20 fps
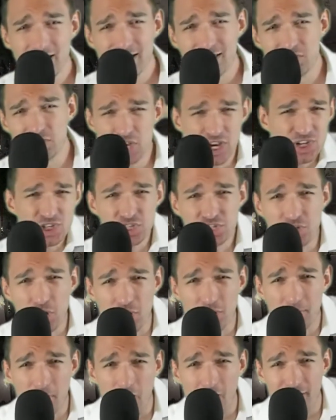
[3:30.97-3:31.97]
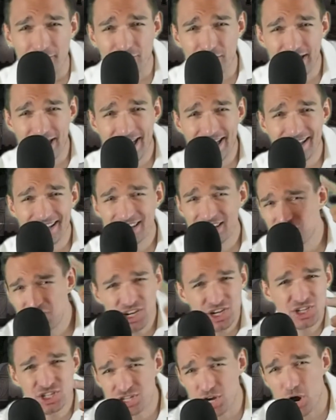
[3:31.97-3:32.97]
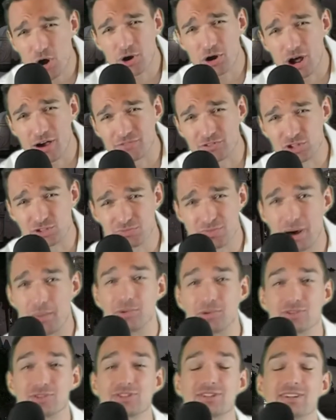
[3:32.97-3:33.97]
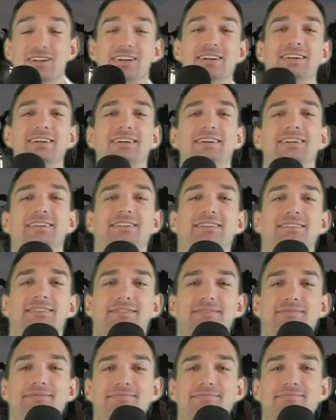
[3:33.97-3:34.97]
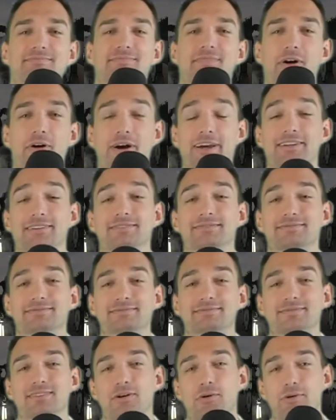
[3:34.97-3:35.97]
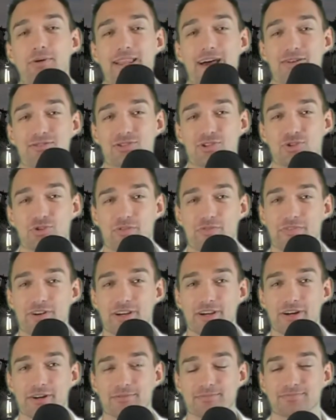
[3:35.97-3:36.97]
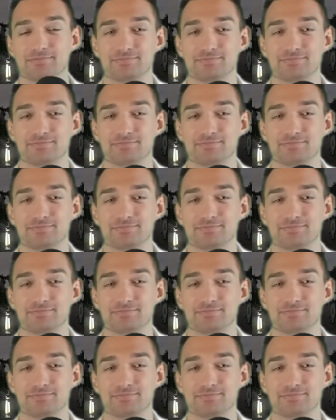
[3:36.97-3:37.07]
you can just turn them off, okay? You could just turn off those bubbles. All right, well, that was a short video.